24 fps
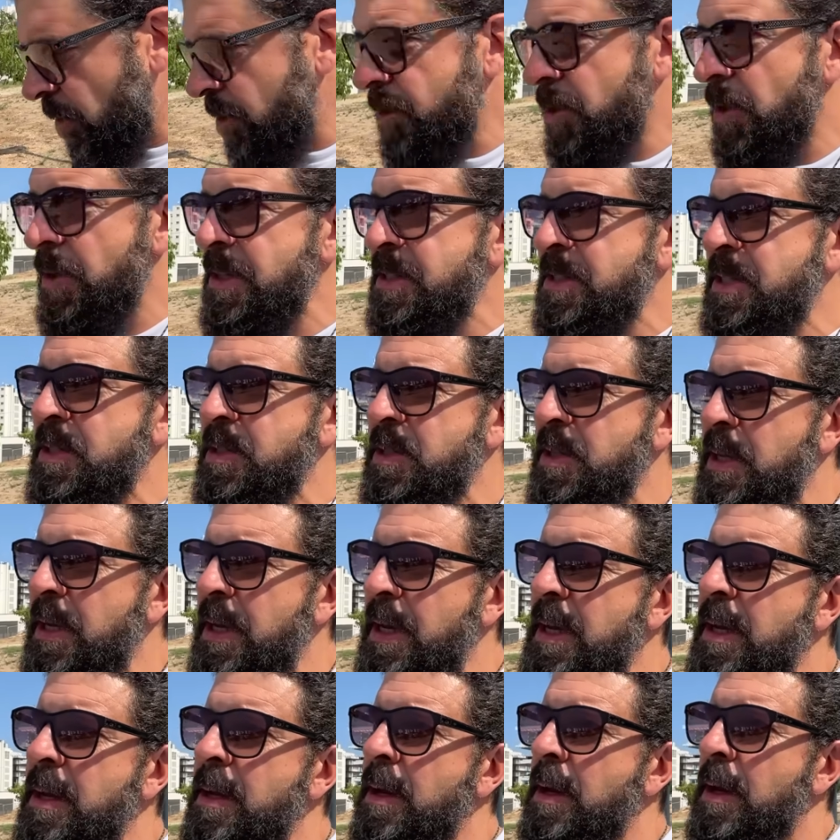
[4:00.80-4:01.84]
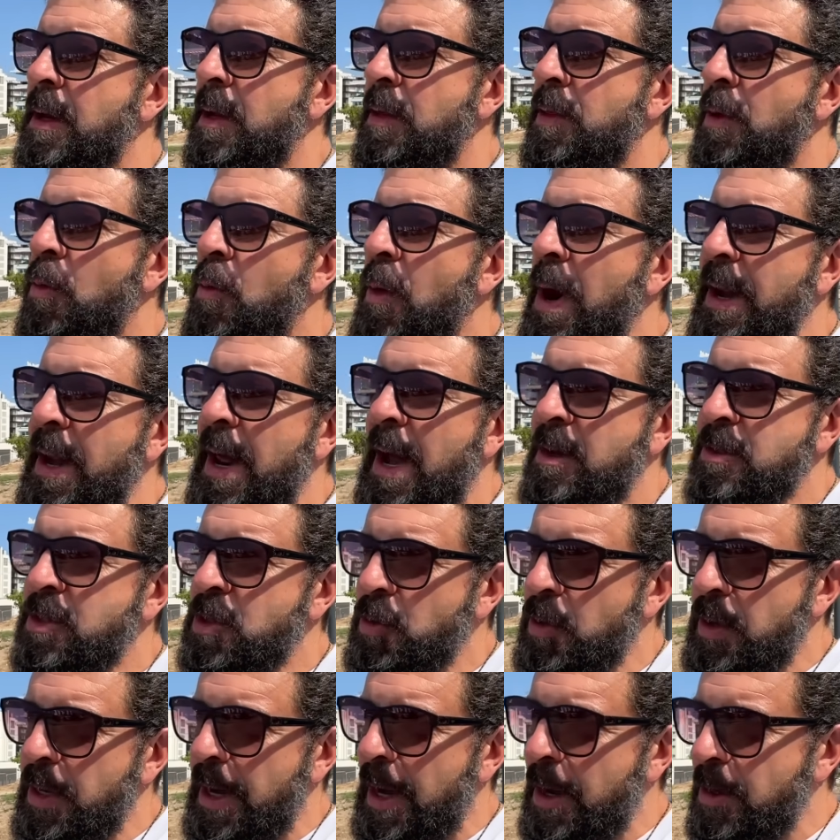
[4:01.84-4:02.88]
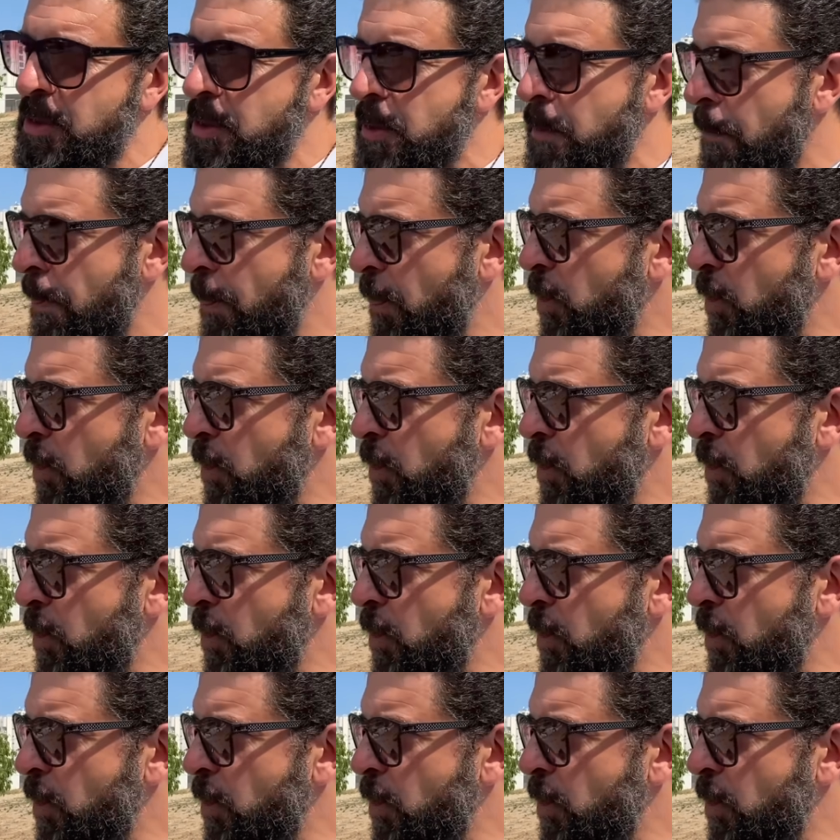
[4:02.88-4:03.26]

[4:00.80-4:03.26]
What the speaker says: So this is the White House readout.